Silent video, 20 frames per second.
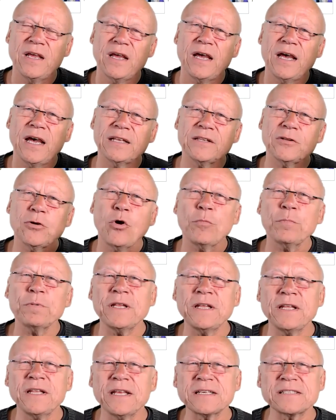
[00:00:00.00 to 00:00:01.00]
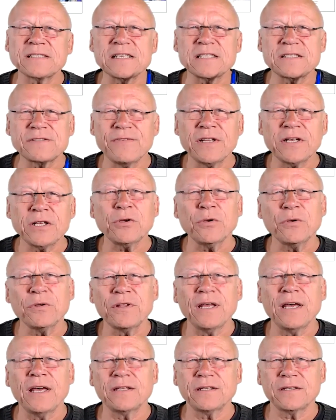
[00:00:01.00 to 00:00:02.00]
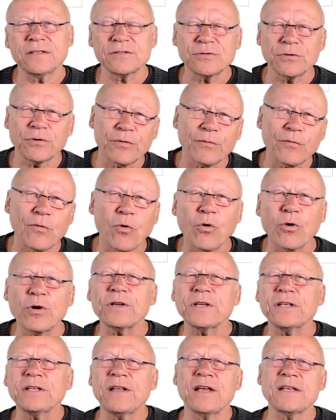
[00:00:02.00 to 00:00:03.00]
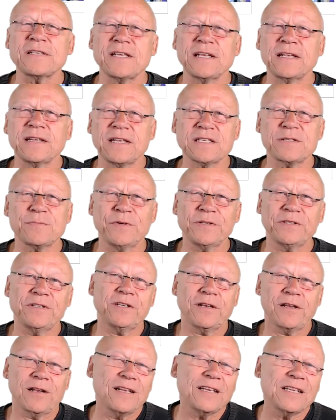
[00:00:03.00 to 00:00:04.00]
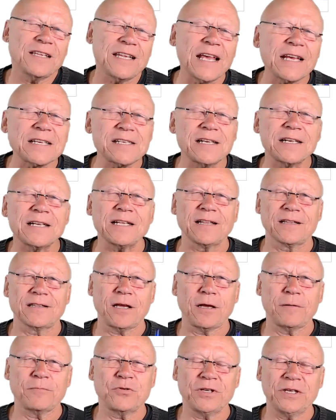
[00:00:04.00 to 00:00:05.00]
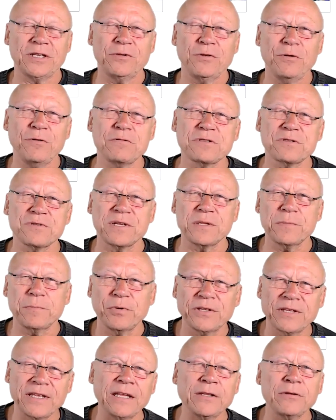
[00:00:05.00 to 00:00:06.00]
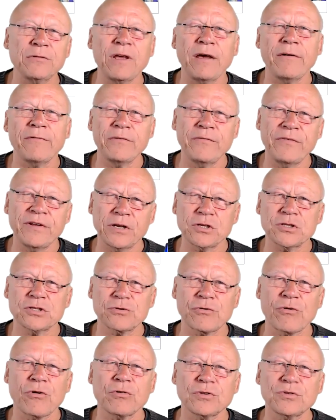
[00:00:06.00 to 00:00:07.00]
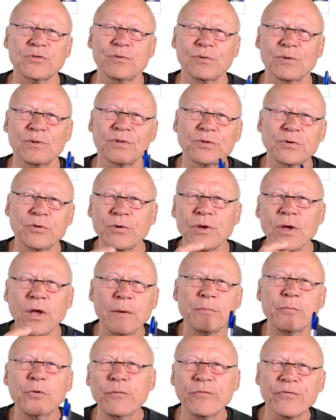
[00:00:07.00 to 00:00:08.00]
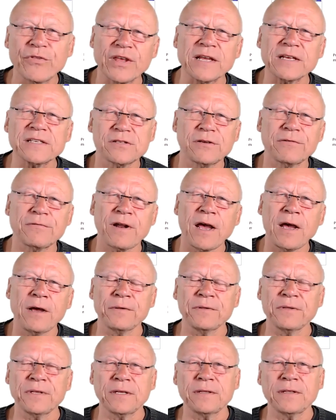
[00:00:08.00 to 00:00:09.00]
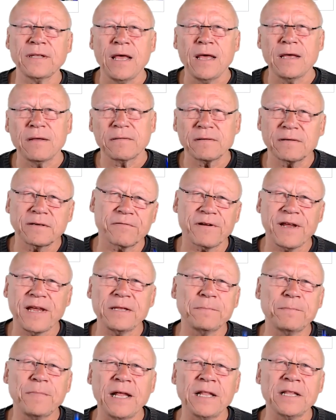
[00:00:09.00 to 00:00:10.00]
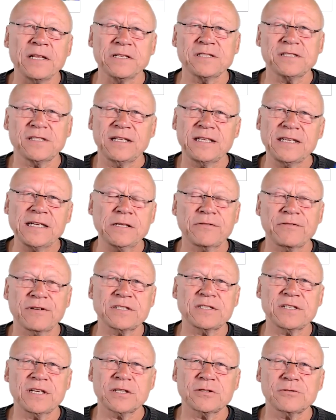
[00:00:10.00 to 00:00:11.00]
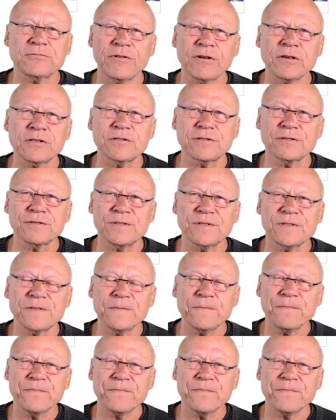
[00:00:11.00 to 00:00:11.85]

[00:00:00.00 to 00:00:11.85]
And OpenEdX is very good at sort of organizing this material. It takes a little time to get used to it, but then you have a very strong tool to move things around and create balanced and interesting structures.